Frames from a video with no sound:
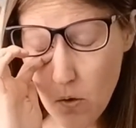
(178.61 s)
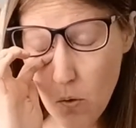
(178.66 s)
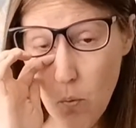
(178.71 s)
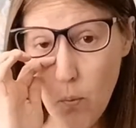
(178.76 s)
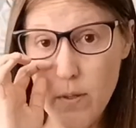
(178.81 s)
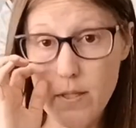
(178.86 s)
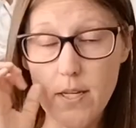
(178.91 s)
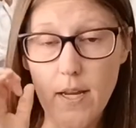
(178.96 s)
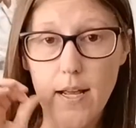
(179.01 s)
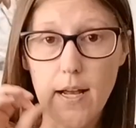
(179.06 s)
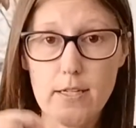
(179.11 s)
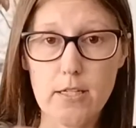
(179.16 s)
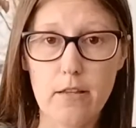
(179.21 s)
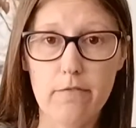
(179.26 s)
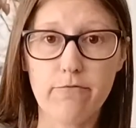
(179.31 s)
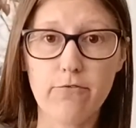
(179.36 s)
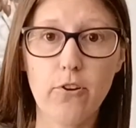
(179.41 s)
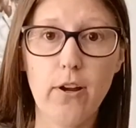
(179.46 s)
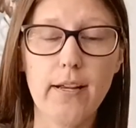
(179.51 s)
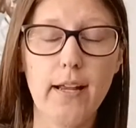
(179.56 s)
Once I got to the
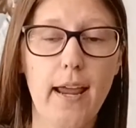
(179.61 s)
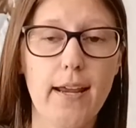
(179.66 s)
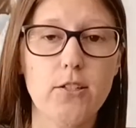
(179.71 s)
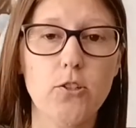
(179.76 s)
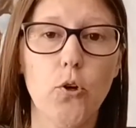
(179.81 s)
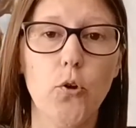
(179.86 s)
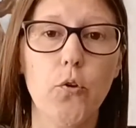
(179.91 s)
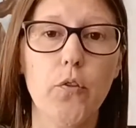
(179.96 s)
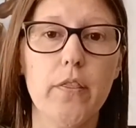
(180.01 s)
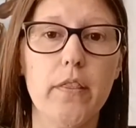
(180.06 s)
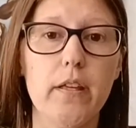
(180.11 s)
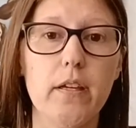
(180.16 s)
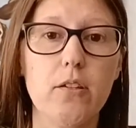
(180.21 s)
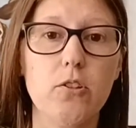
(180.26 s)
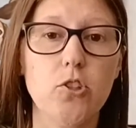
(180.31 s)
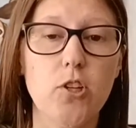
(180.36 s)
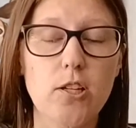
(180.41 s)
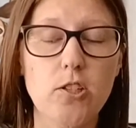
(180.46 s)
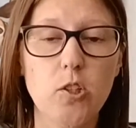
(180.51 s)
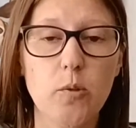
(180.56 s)
front, I told the
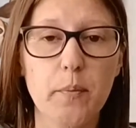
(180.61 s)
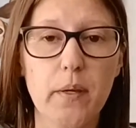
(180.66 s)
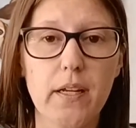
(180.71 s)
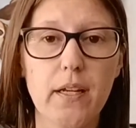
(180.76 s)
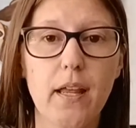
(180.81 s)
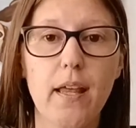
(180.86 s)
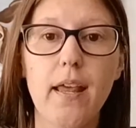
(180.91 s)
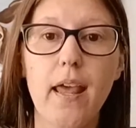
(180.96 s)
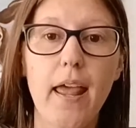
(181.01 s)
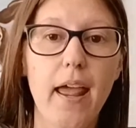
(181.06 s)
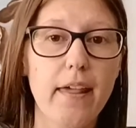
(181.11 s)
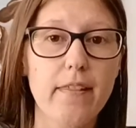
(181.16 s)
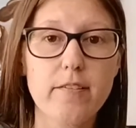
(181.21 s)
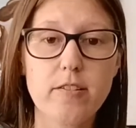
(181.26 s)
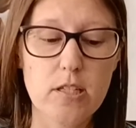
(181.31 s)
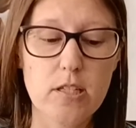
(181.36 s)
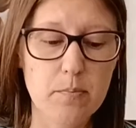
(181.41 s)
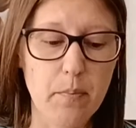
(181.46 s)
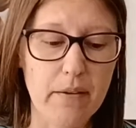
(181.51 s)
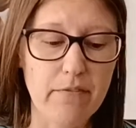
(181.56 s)
gentleman, hey, this
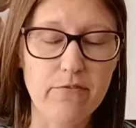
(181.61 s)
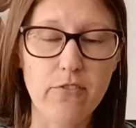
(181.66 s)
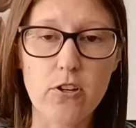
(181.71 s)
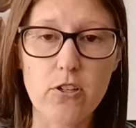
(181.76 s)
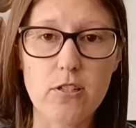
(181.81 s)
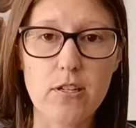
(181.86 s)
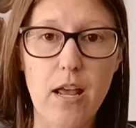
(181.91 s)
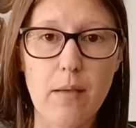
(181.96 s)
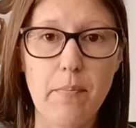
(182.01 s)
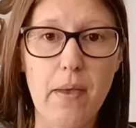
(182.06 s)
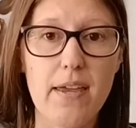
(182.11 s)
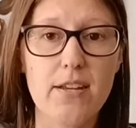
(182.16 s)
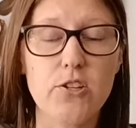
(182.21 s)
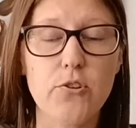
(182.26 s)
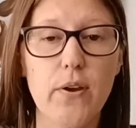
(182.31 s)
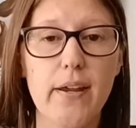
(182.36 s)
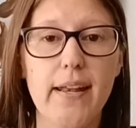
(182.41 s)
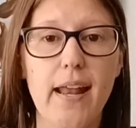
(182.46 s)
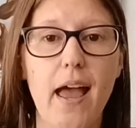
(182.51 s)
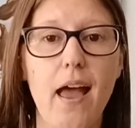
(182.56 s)
my first time
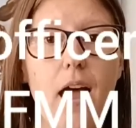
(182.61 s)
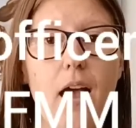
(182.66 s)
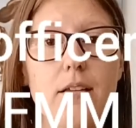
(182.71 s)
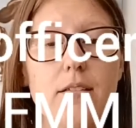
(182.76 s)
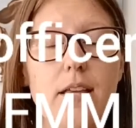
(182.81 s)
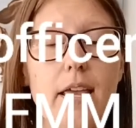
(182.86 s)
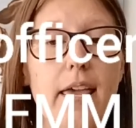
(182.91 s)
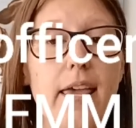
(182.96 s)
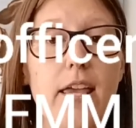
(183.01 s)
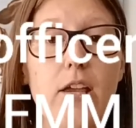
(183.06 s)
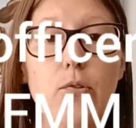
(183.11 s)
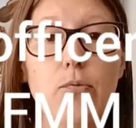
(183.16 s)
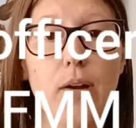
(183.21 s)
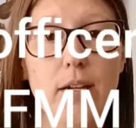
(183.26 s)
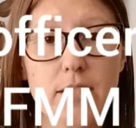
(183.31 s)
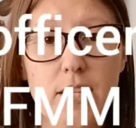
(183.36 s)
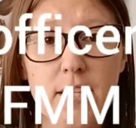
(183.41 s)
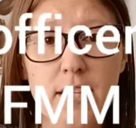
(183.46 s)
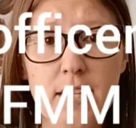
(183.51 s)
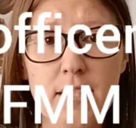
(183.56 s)
entering as a
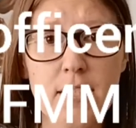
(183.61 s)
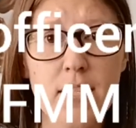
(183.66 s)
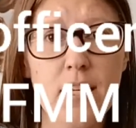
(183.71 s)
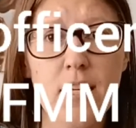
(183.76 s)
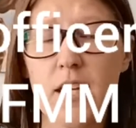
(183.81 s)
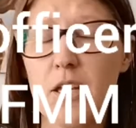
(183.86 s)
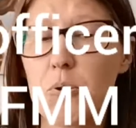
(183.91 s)
resident.